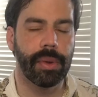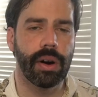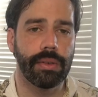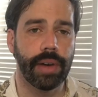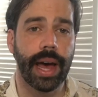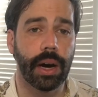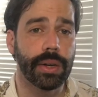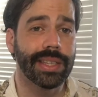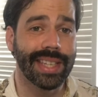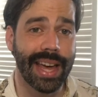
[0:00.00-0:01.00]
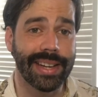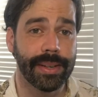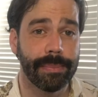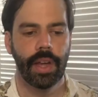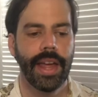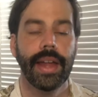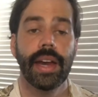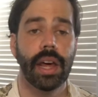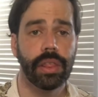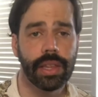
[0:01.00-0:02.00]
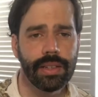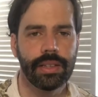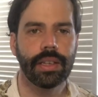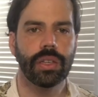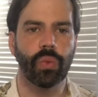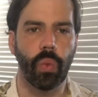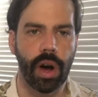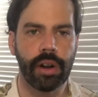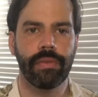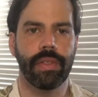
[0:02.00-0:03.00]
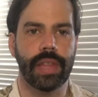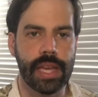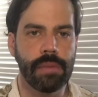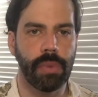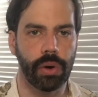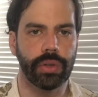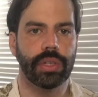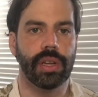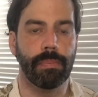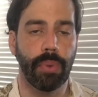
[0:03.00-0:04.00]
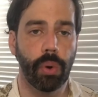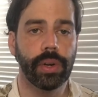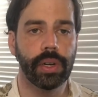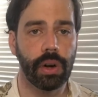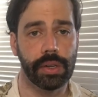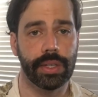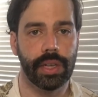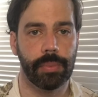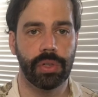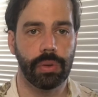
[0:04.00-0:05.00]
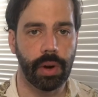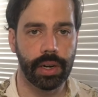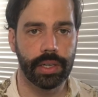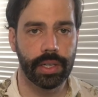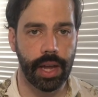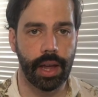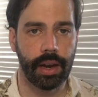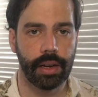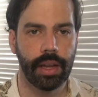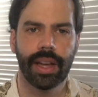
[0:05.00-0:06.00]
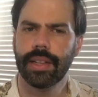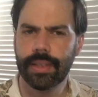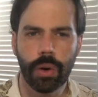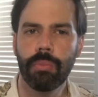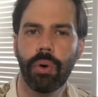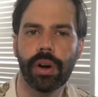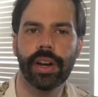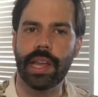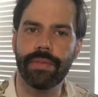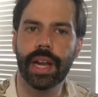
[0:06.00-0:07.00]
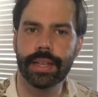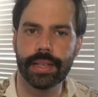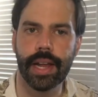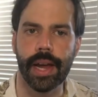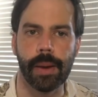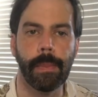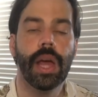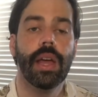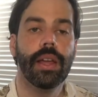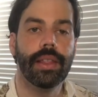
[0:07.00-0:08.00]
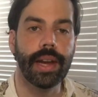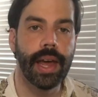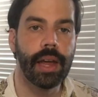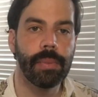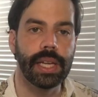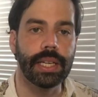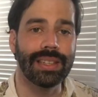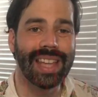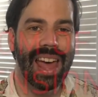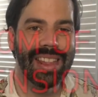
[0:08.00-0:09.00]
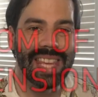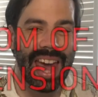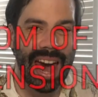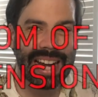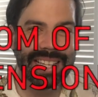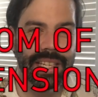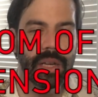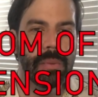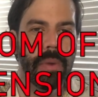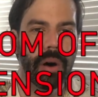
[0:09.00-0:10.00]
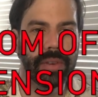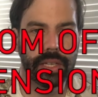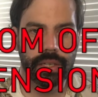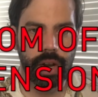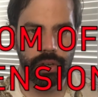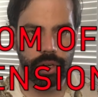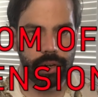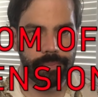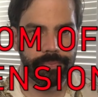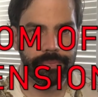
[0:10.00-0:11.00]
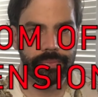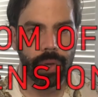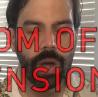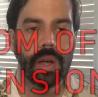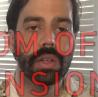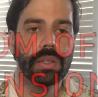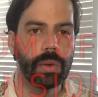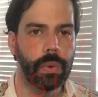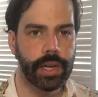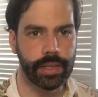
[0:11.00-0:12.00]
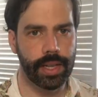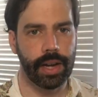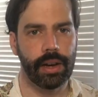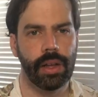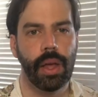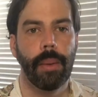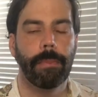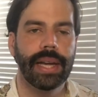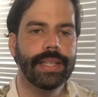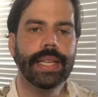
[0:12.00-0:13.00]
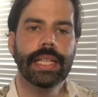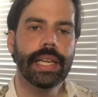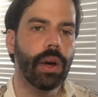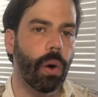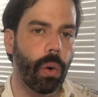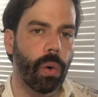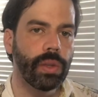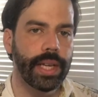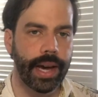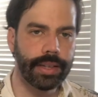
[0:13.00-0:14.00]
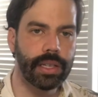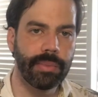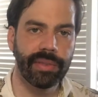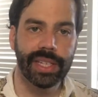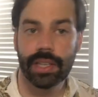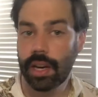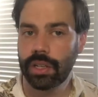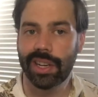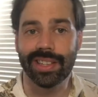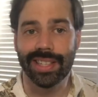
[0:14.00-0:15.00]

of our set. Now this is one of the most important concepts to understand. It's so important it even has a name. The name is the axiom of extension. So what is that? Basically, all the axiom of extension is